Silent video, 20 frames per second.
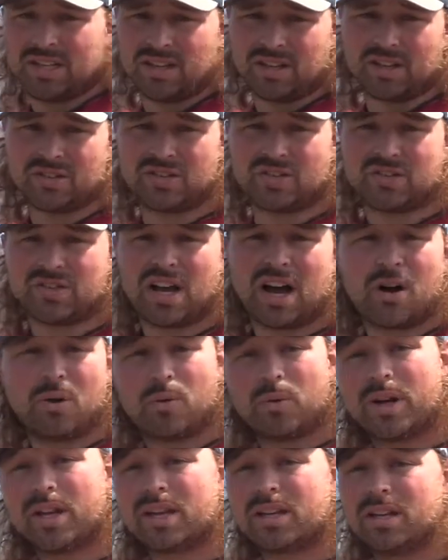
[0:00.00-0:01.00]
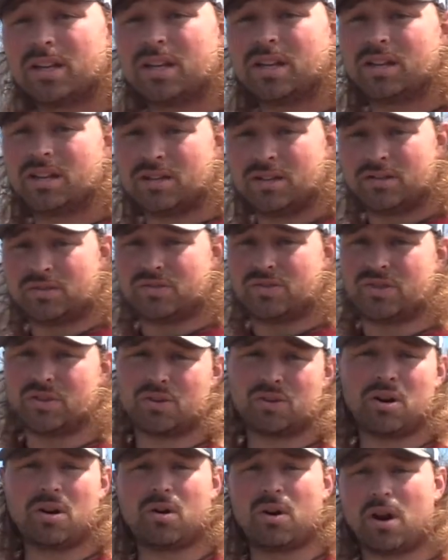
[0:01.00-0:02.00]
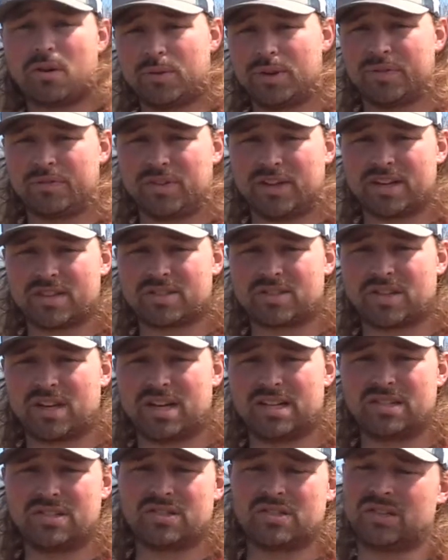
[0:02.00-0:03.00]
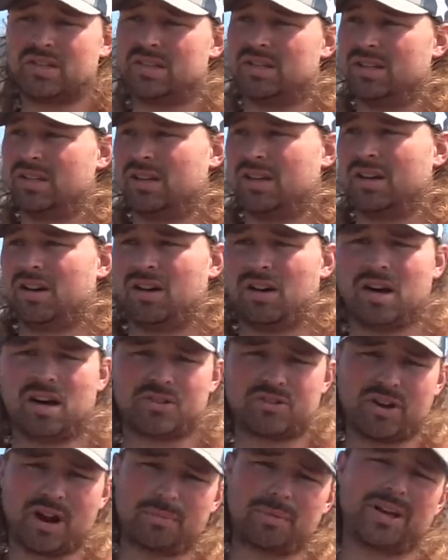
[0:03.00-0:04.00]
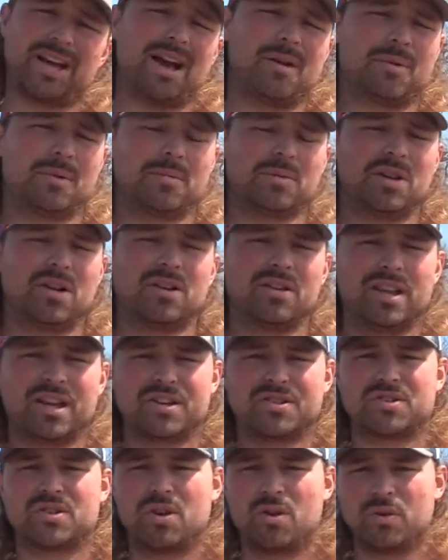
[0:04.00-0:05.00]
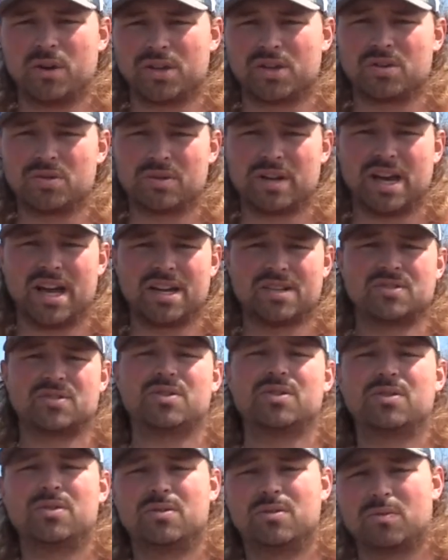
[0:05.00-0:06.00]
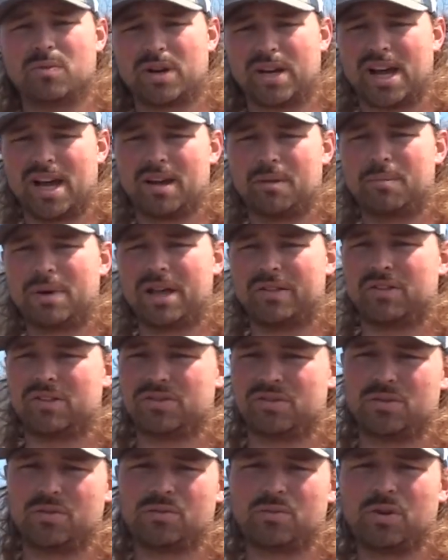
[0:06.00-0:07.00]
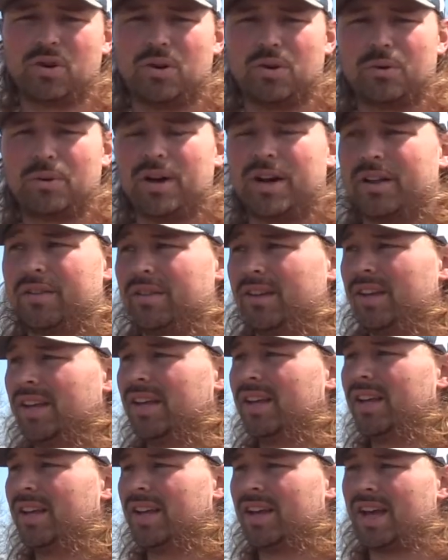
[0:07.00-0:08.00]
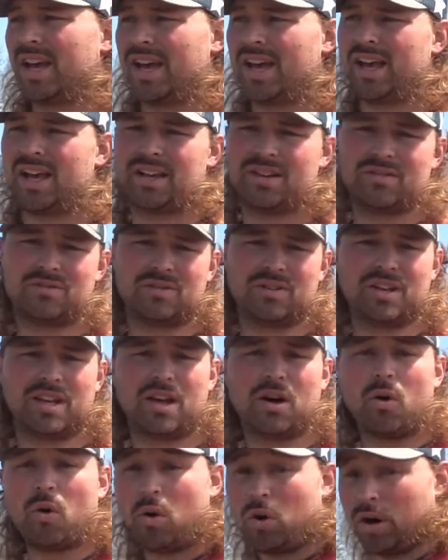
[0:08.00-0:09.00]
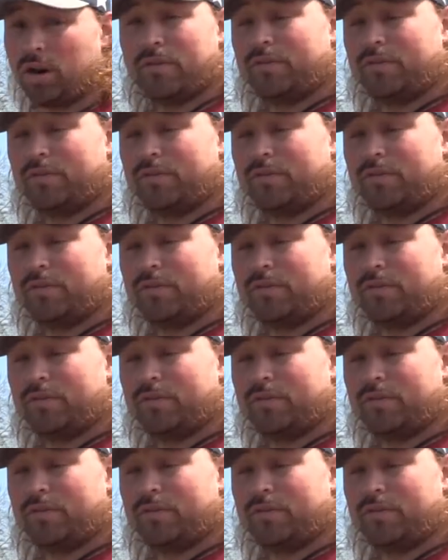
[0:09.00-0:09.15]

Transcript: this is how we zero our reflex sights. Drop a comment below, let us know what you guys do, what kind of methods you roll with, and or